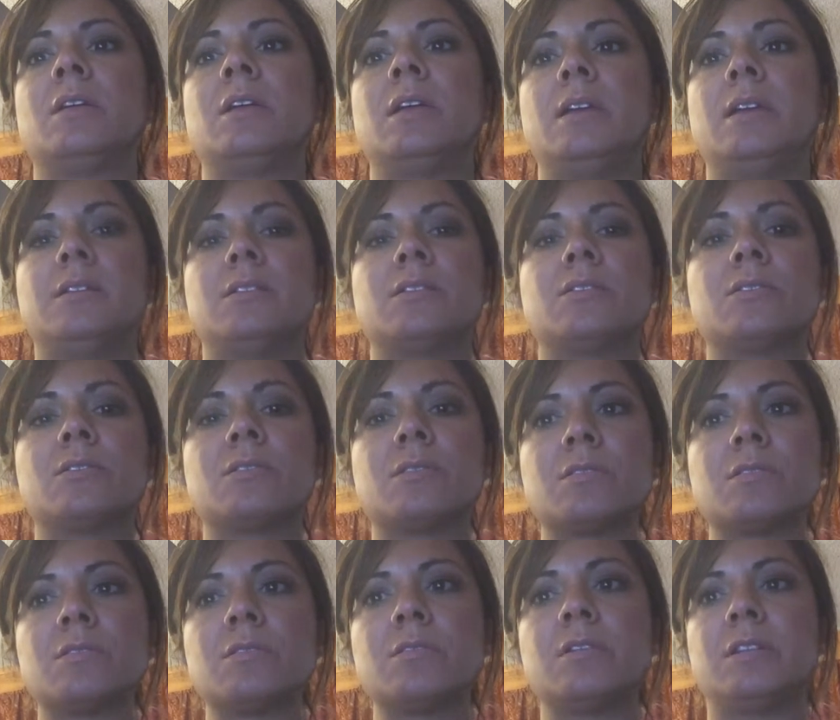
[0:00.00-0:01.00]
And
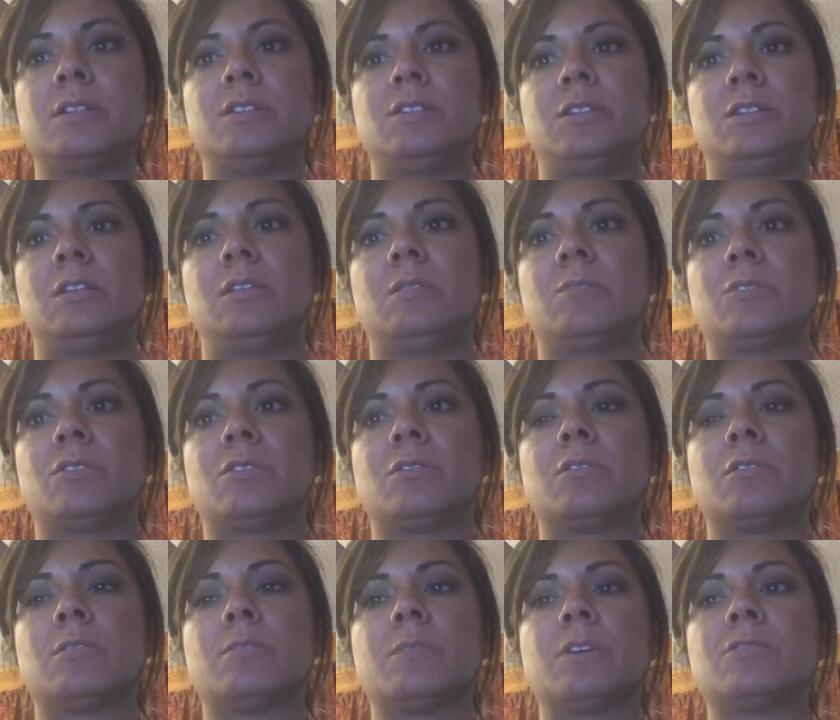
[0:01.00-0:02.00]
encourage him or
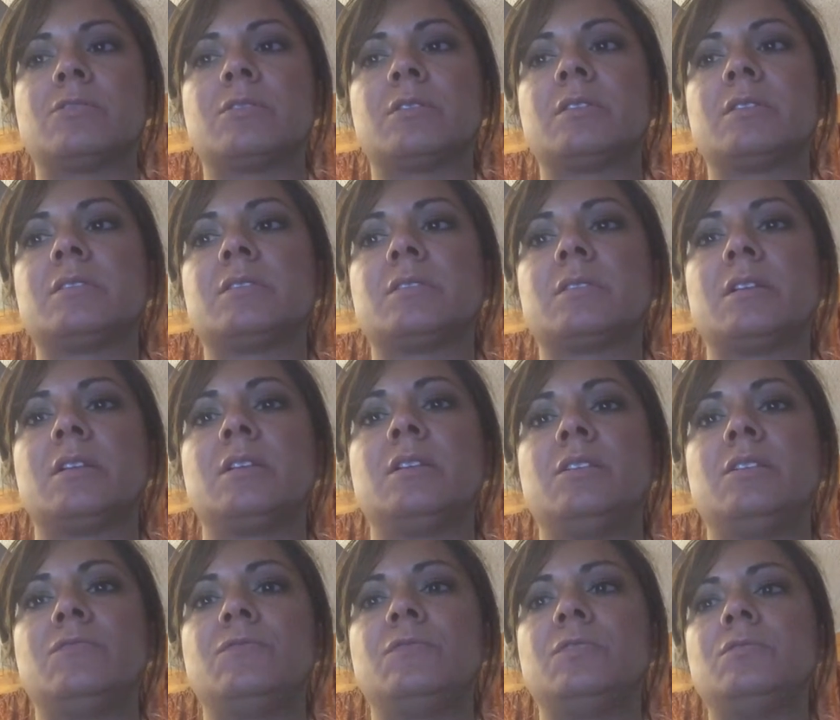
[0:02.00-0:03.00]
her by trying to say,
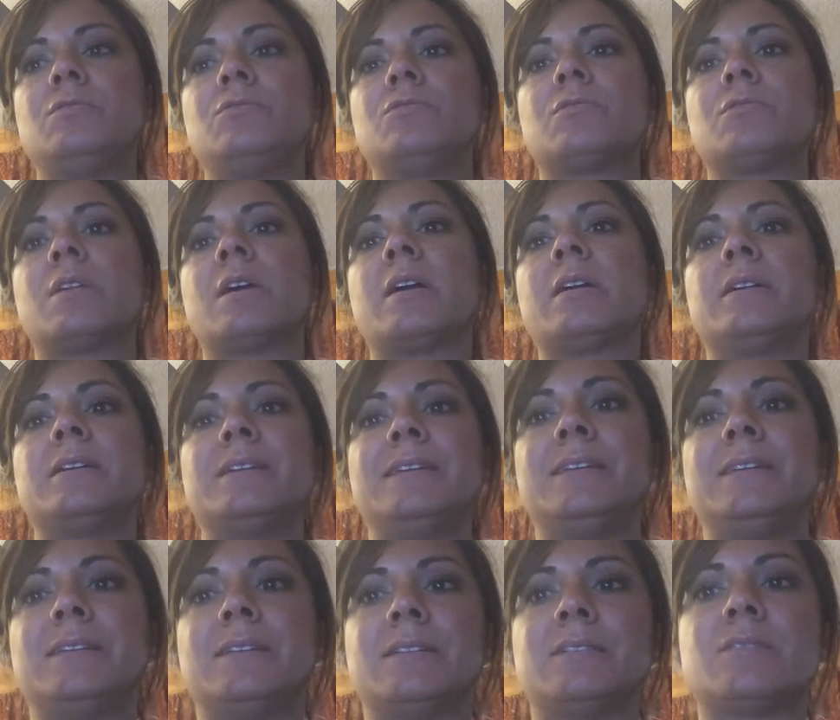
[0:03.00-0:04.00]
if you try
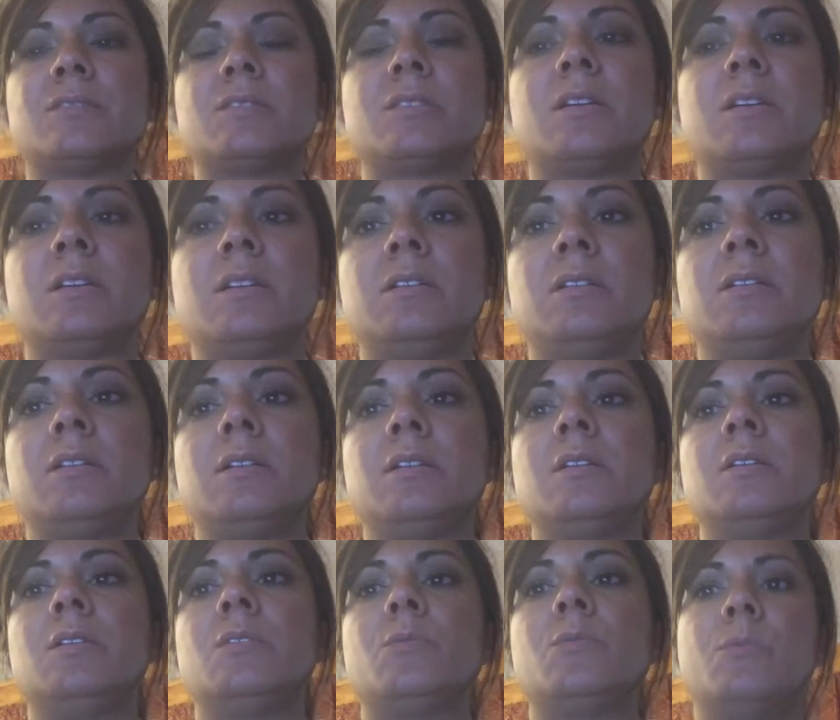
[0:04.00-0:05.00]
again, say,
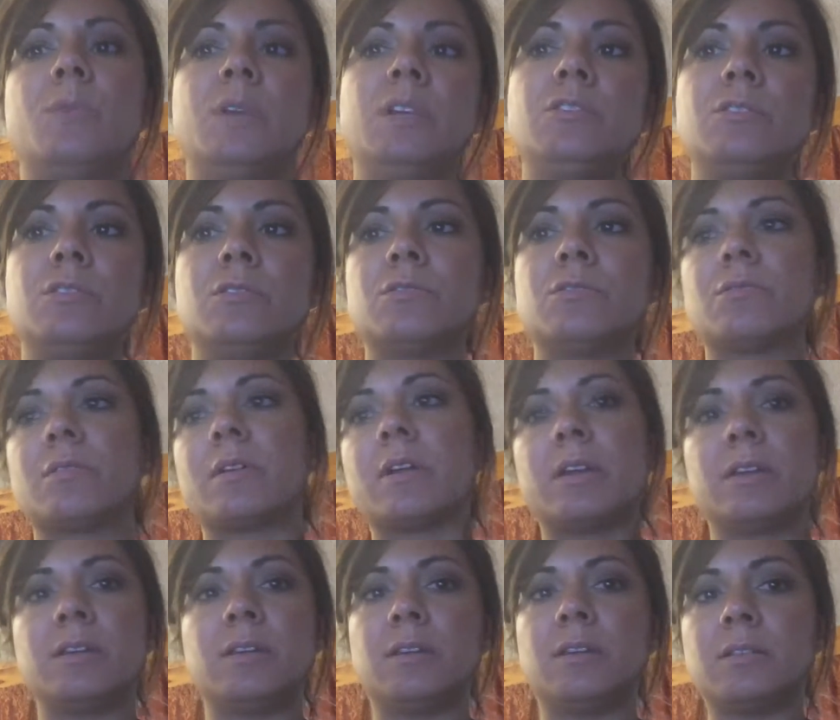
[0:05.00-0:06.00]
when you try
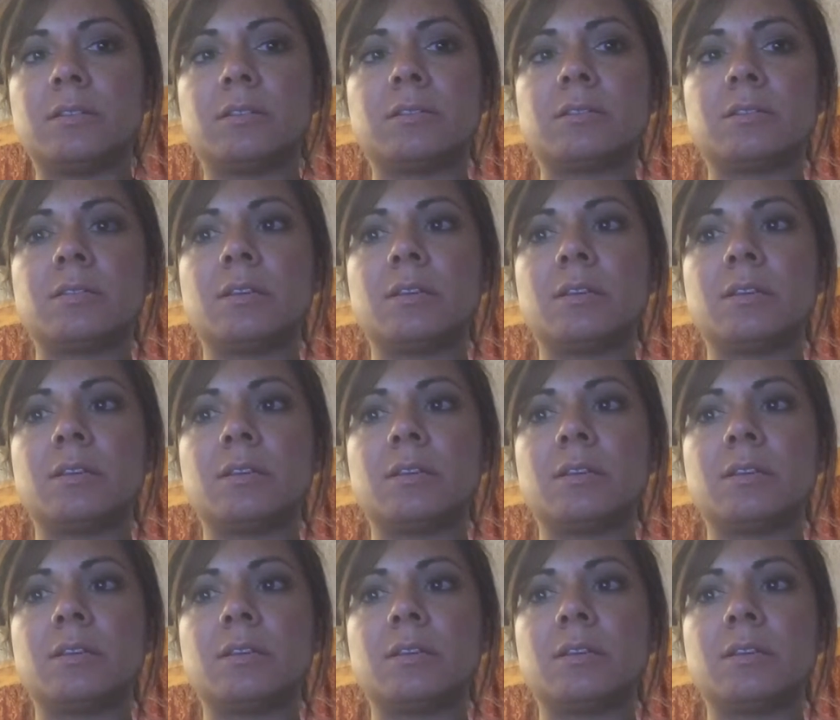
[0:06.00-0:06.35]
again.